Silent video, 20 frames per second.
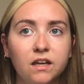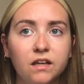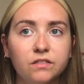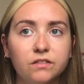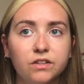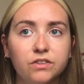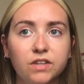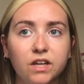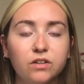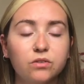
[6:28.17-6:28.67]

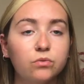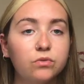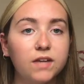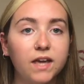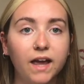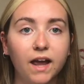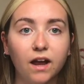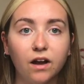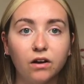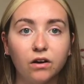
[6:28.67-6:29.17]
that they don't
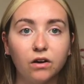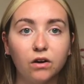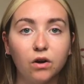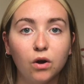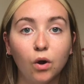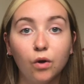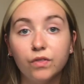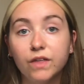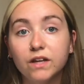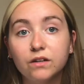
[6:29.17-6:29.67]
care
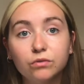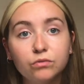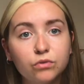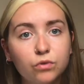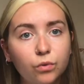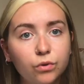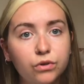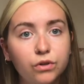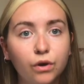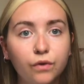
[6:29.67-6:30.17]
or they don't
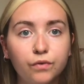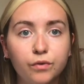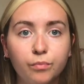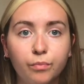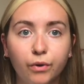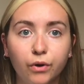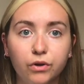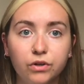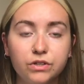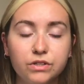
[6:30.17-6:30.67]
know enough
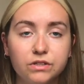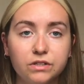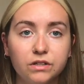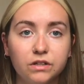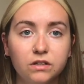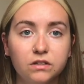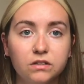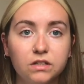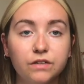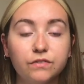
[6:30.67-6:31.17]
about it
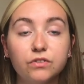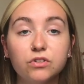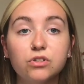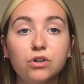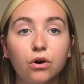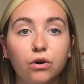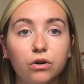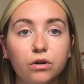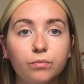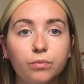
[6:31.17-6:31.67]
to even
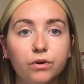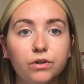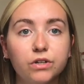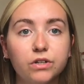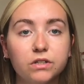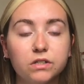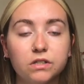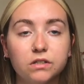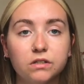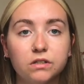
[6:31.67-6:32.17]
talk about
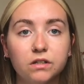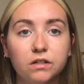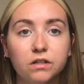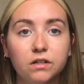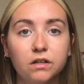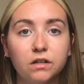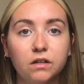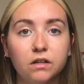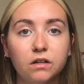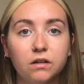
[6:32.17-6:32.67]
it.
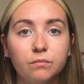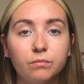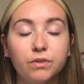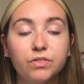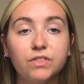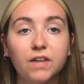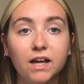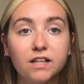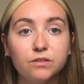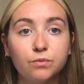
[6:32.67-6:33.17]

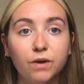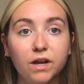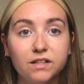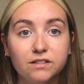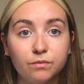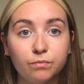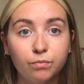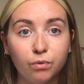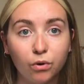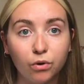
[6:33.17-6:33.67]
But that's why
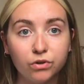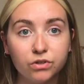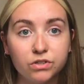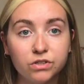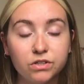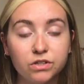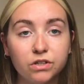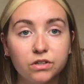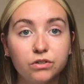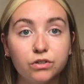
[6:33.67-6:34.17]
it's
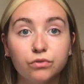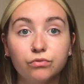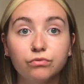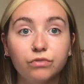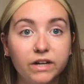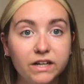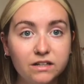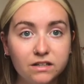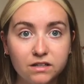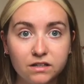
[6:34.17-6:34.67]
important to
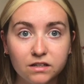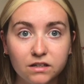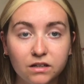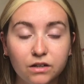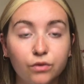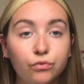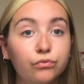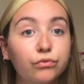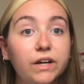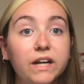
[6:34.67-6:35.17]

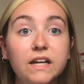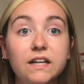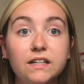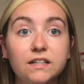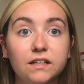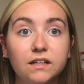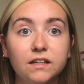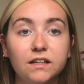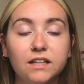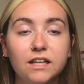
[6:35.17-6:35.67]
read,
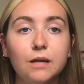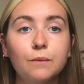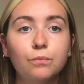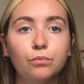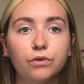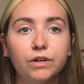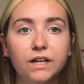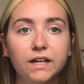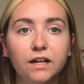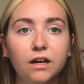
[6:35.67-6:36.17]
keep
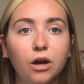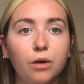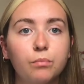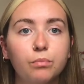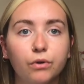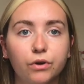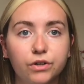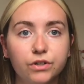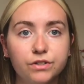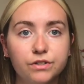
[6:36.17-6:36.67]
reading
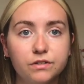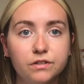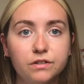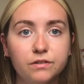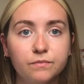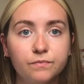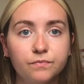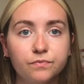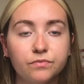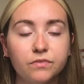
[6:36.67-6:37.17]
about it.
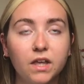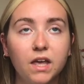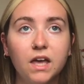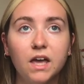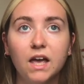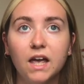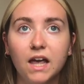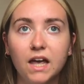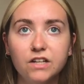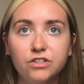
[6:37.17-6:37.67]

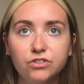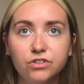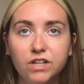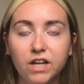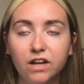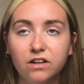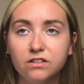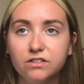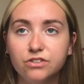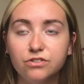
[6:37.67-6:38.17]

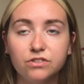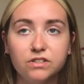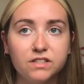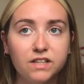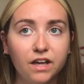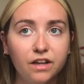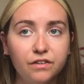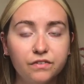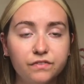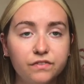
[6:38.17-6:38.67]
Educate
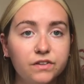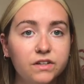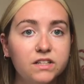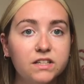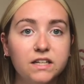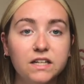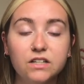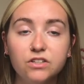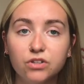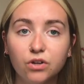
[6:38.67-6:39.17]
yourself,
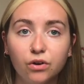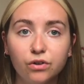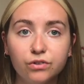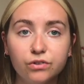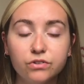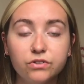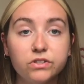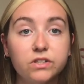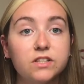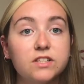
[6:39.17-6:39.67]
teach
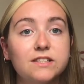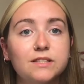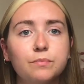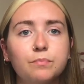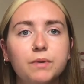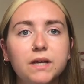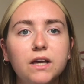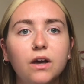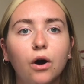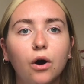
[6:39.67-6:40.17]
others,
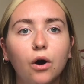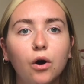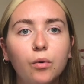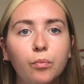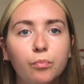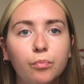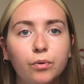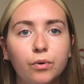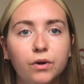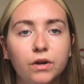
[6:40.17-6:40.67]
speak
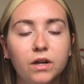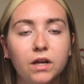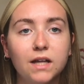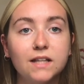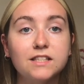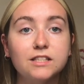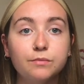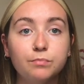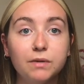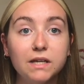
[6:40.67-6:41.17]
up and
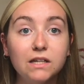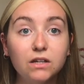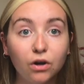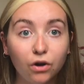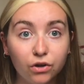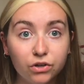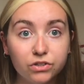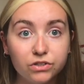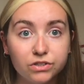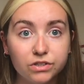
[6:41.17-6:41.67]
speak
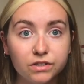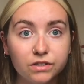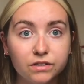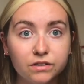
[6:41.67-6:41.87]
out.